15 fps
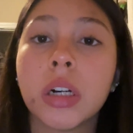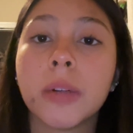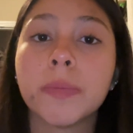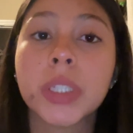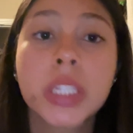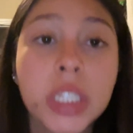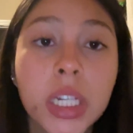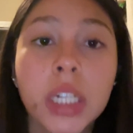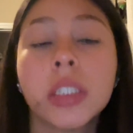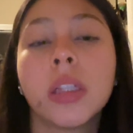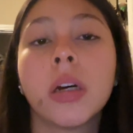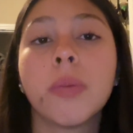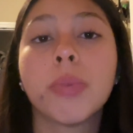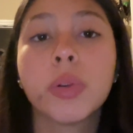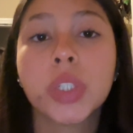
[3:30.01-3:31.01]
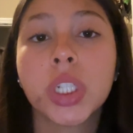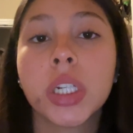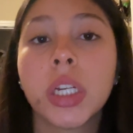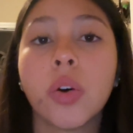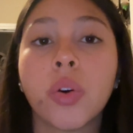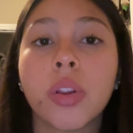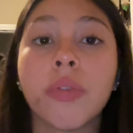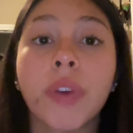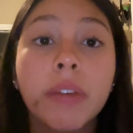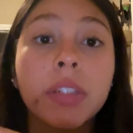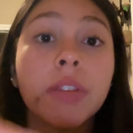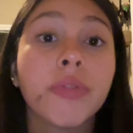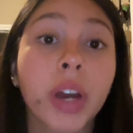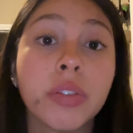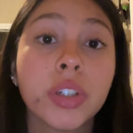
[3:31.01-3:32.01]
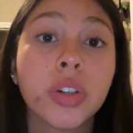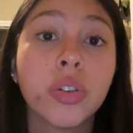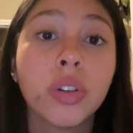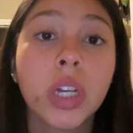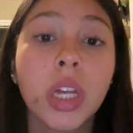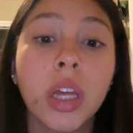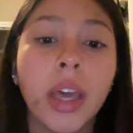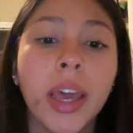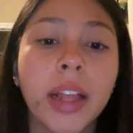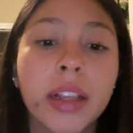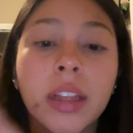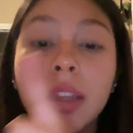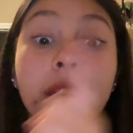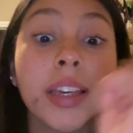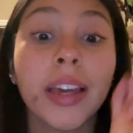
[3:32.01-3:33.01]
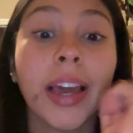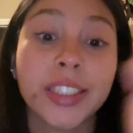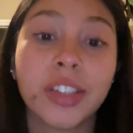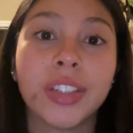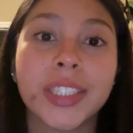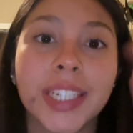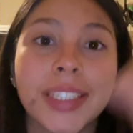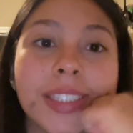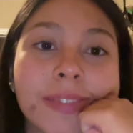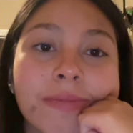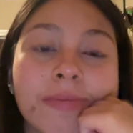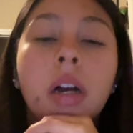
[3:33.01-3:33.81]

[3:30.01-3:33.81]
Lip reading: the T-test, the Pro Agility, or the 5-10-5 shuttle, and the hexagon test.